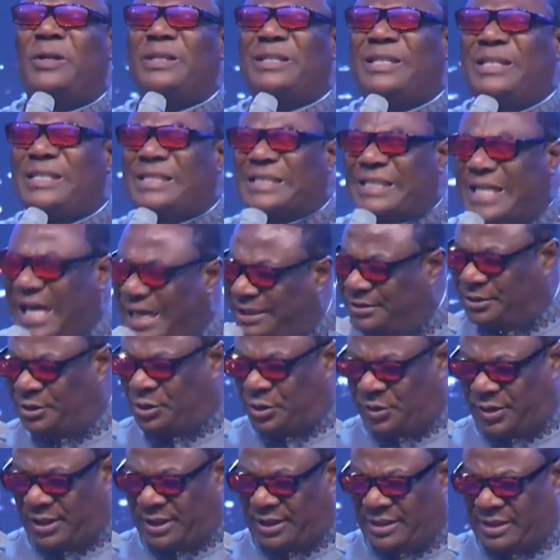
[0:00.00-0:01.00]
this
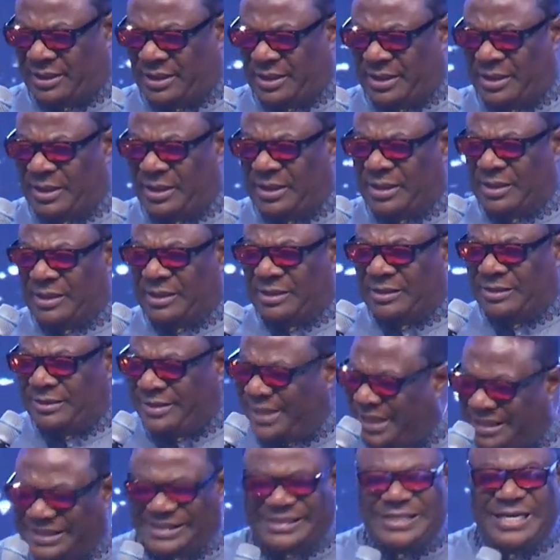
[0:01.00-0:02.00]
country,
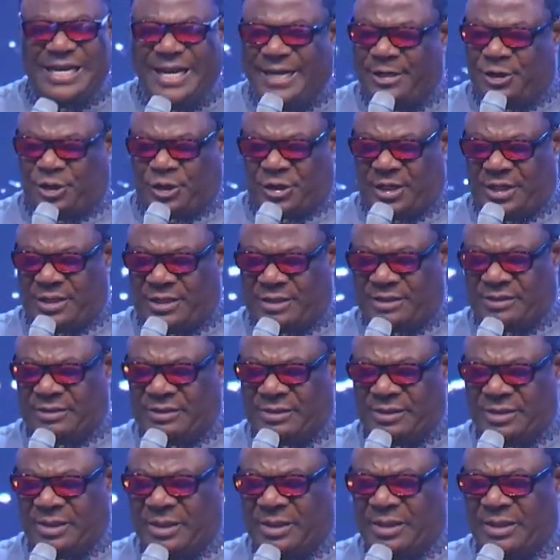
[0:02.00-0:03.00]
this nation,
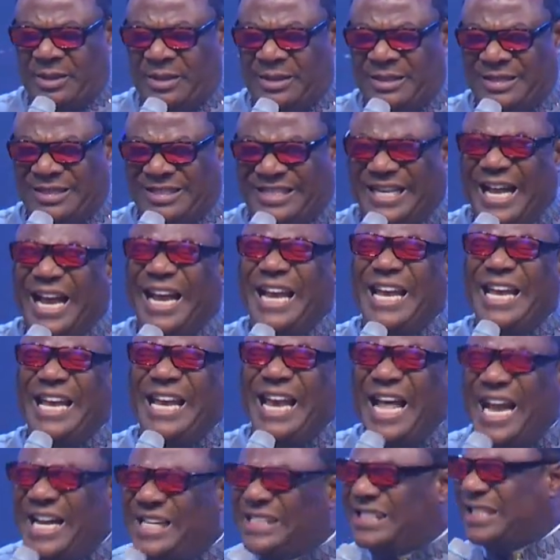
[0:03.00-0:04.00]
the
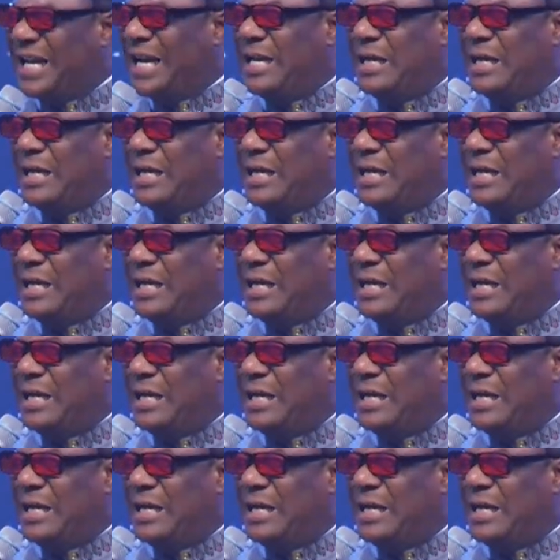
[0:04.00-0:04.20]
length and